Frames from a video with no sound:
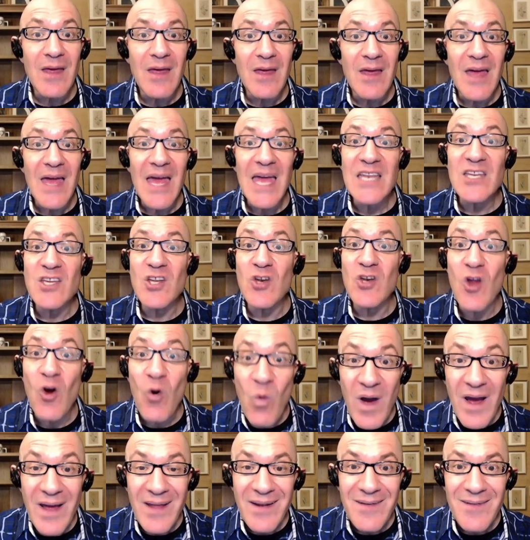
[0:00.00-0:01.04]
And you know
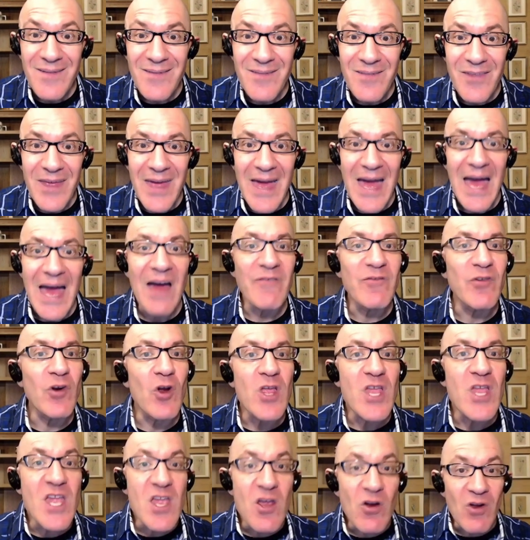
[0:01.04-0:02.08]
what? After a
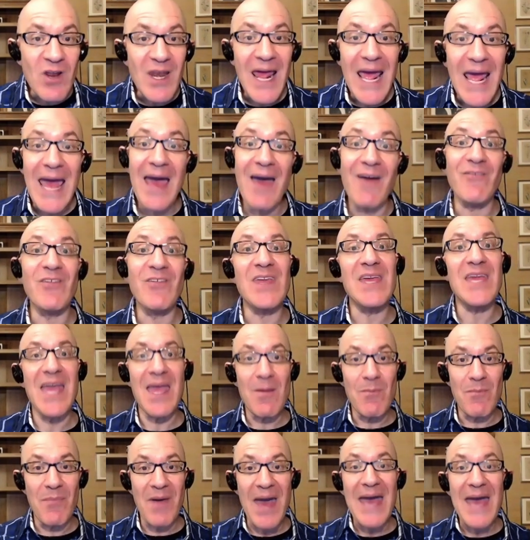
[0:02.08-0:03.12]
year and a half, he came
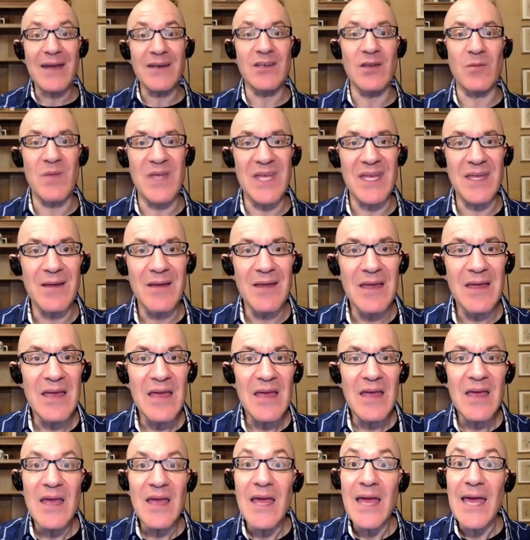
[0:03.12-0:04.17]
back to me
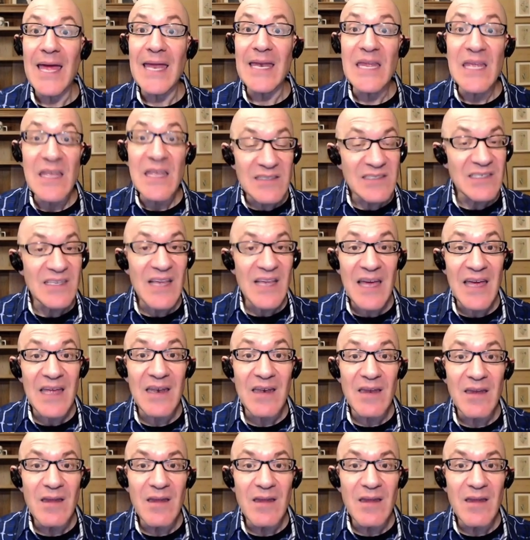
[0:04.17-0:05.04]
and he said,